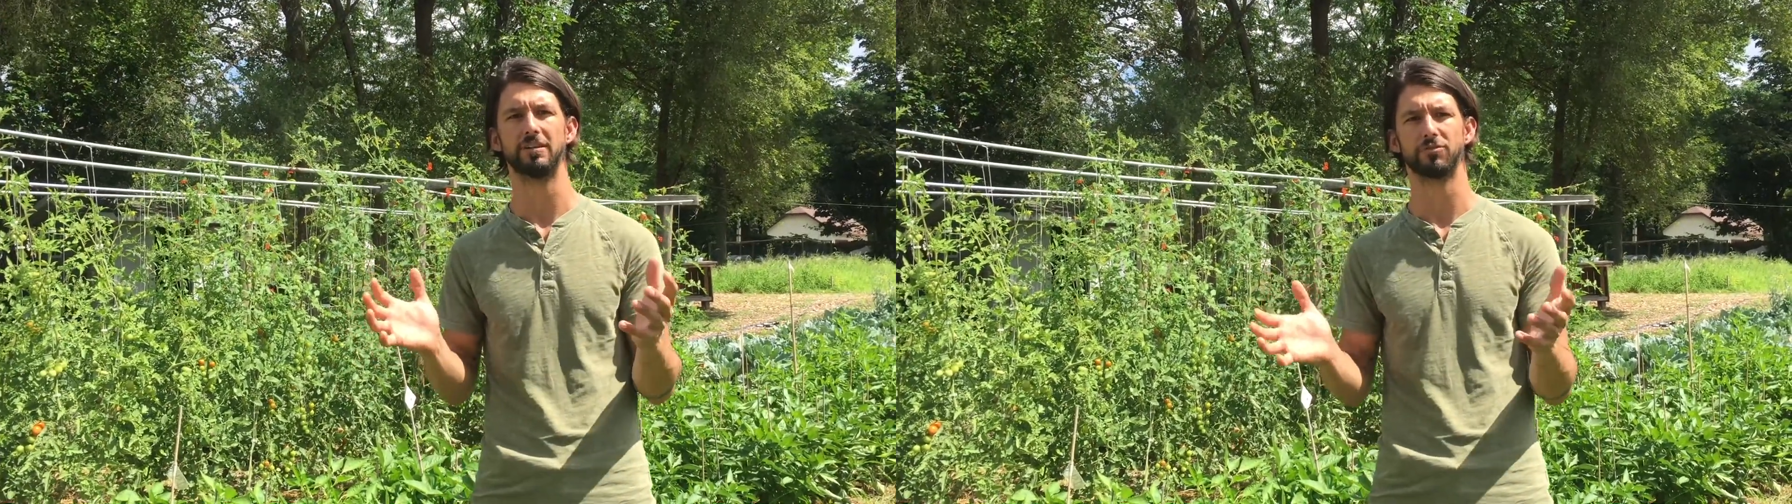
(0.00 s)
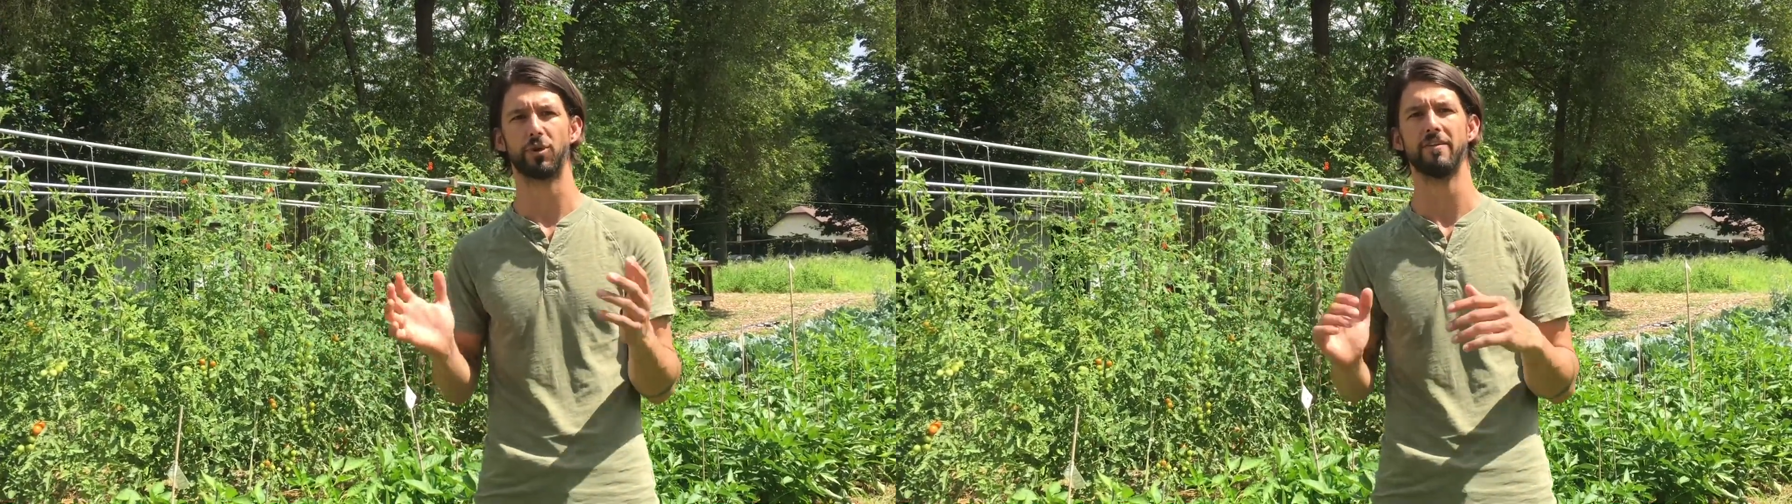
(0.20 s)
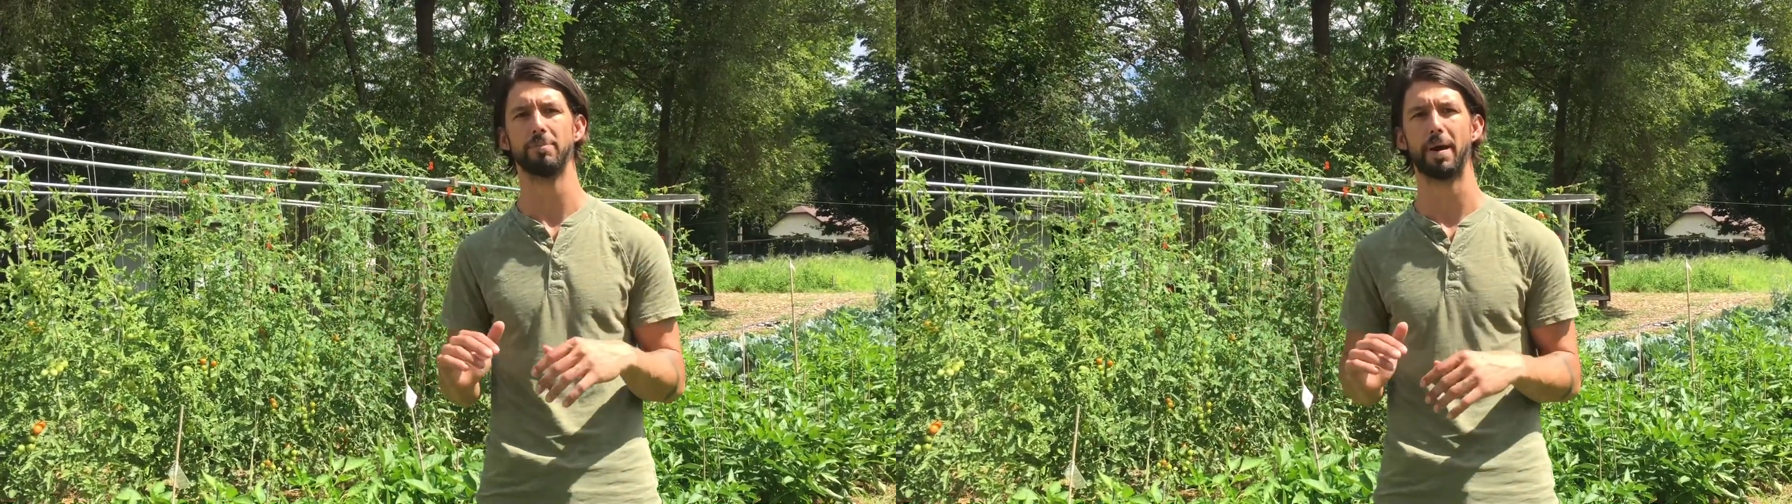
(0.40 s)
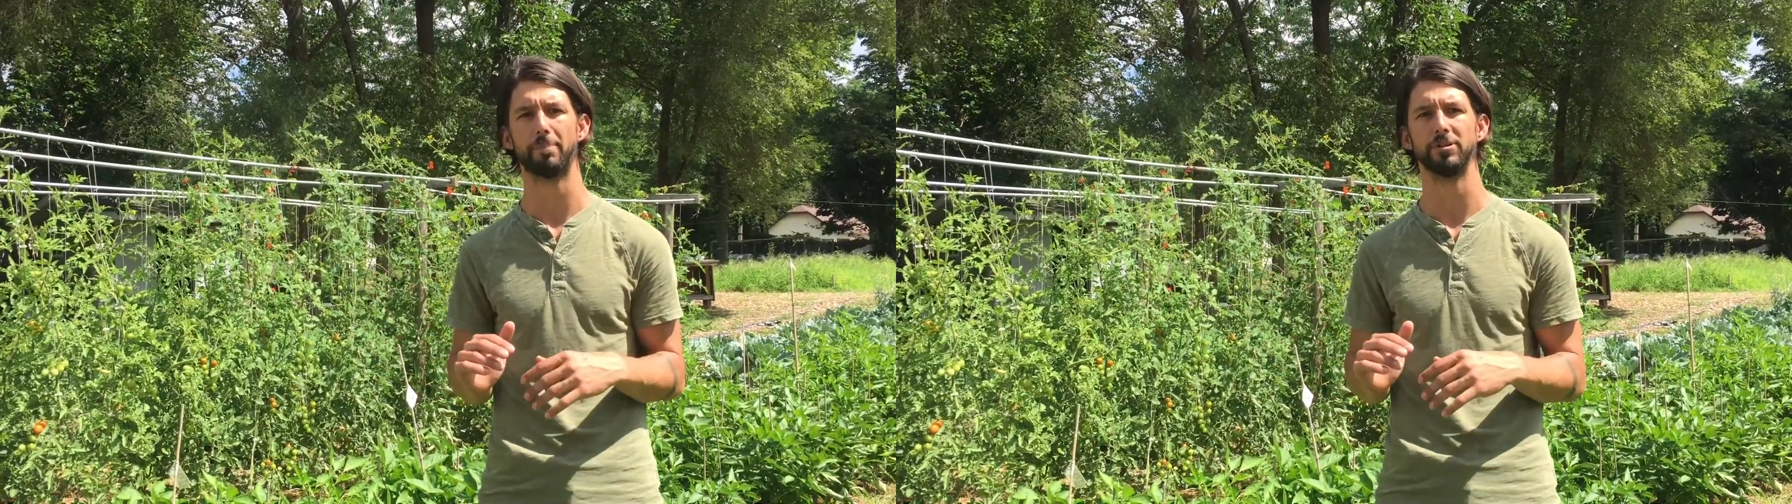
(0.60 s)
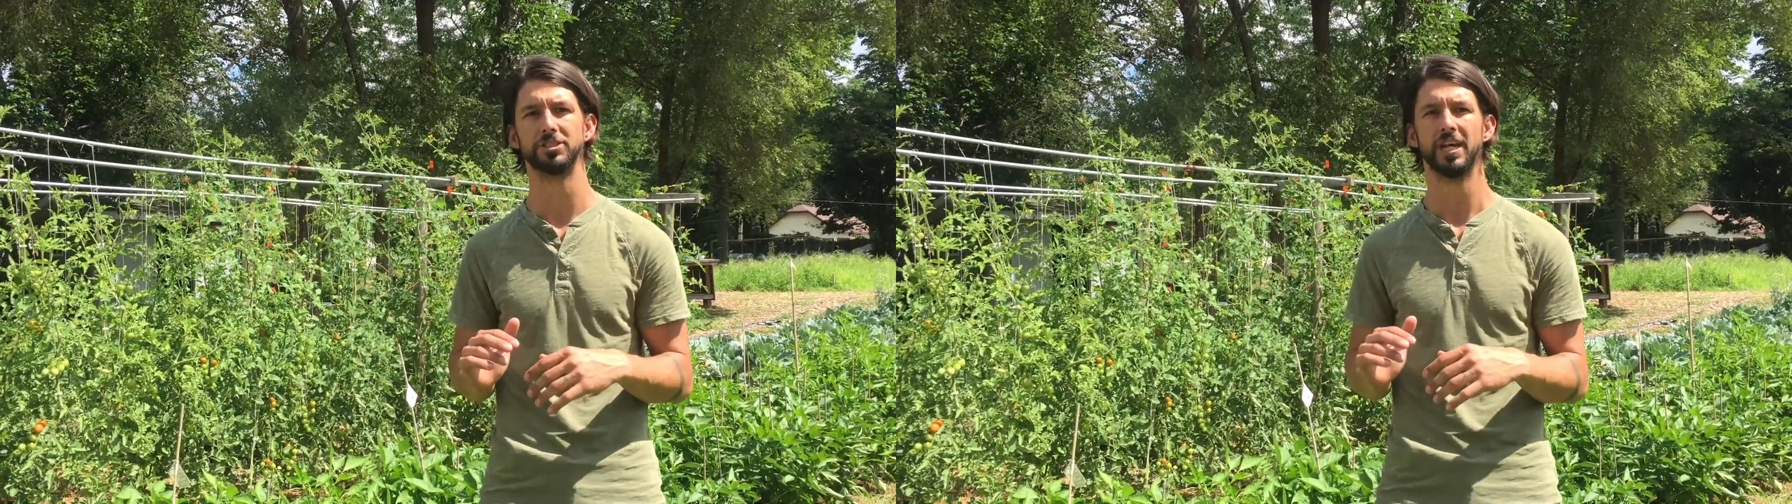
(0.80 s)
thriving
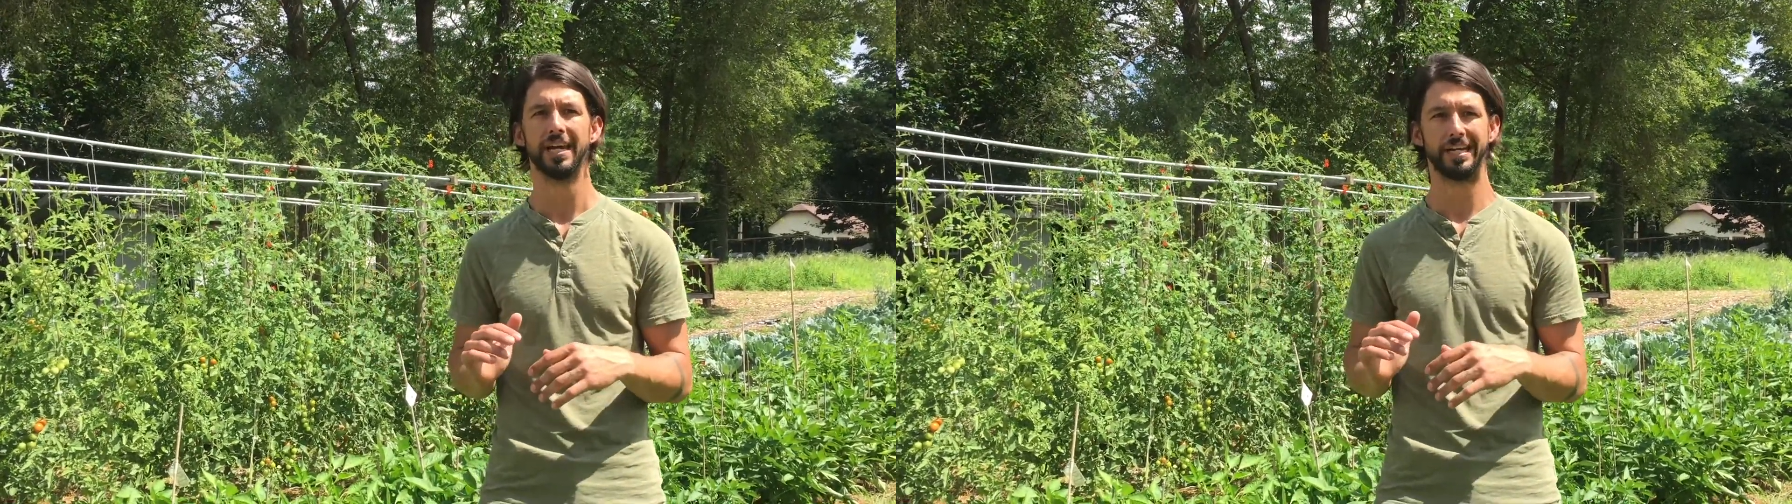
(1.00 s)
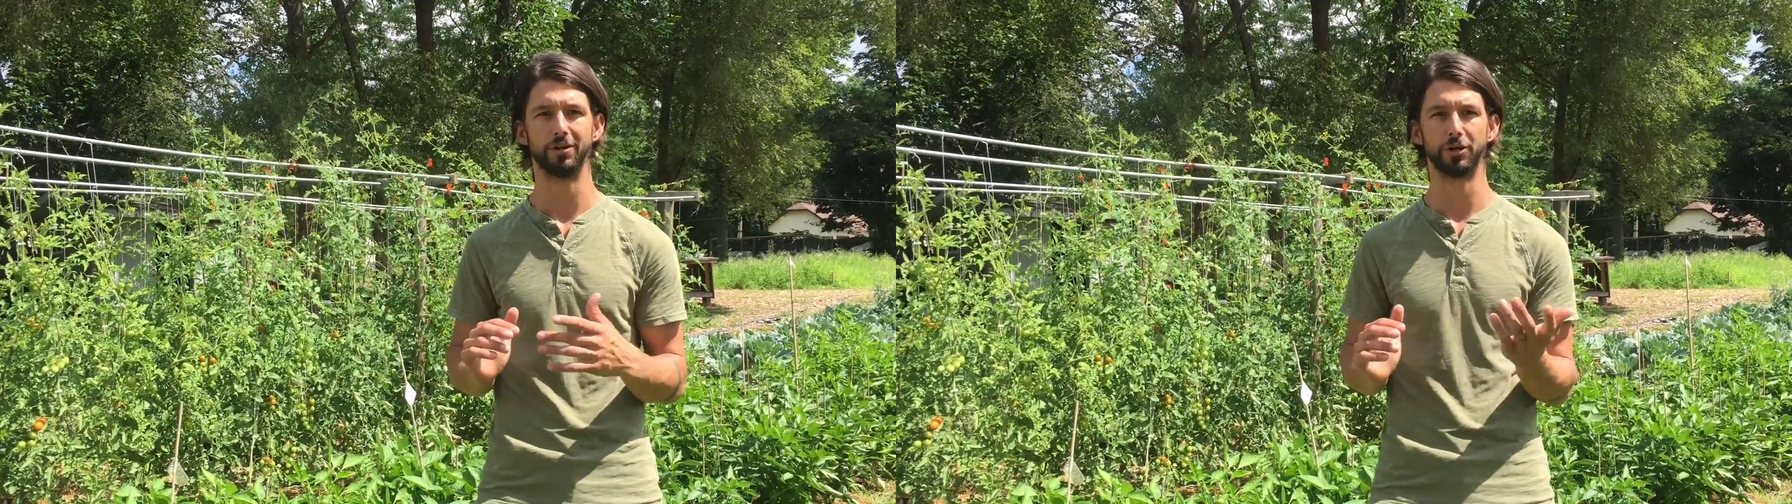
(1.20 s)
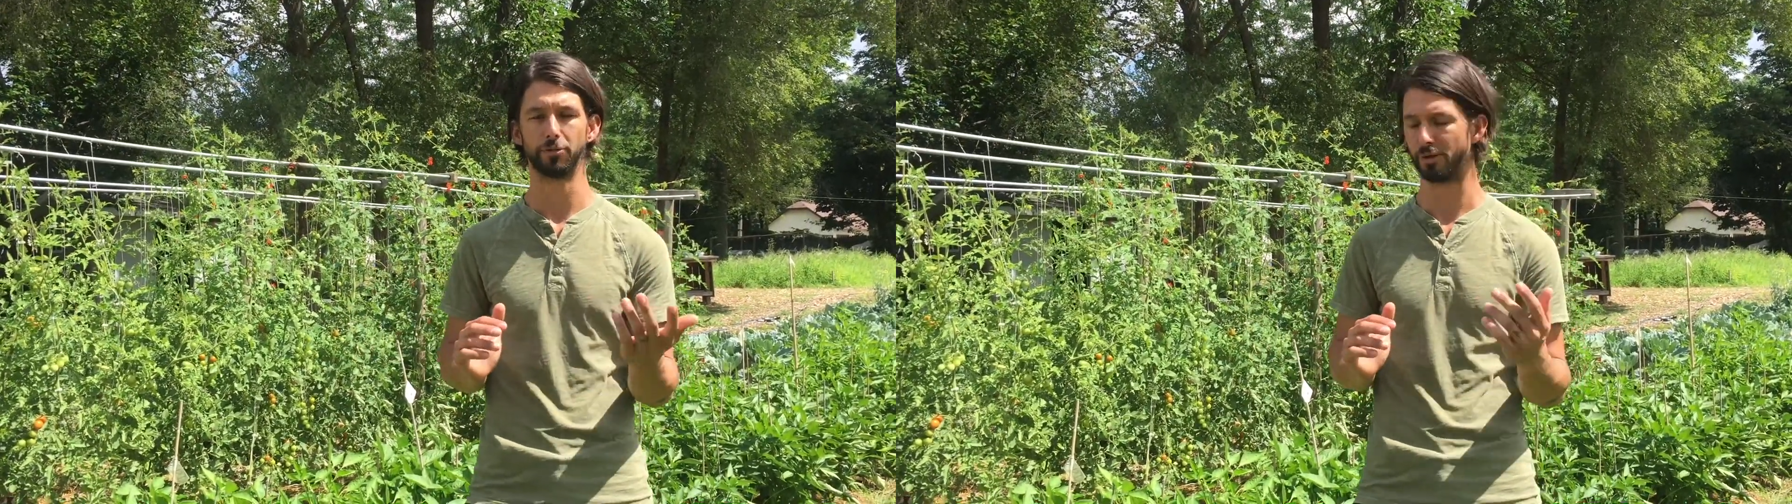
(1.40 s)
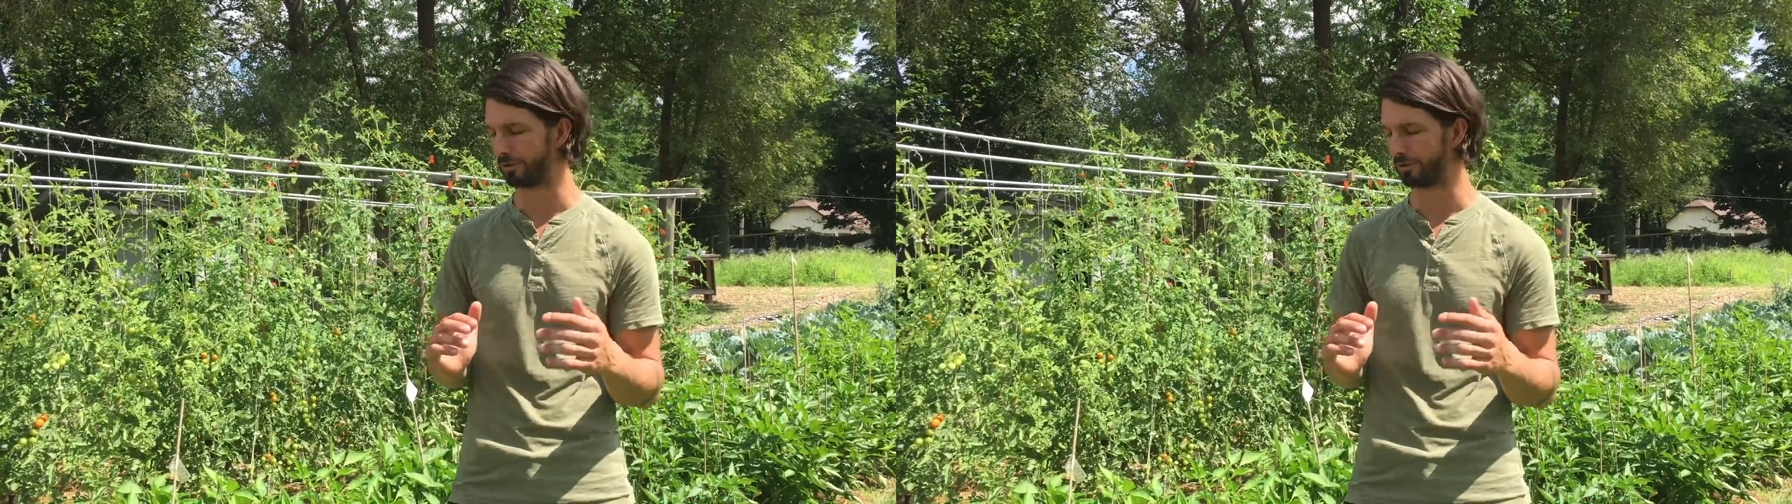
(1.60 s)
peppers here at Urban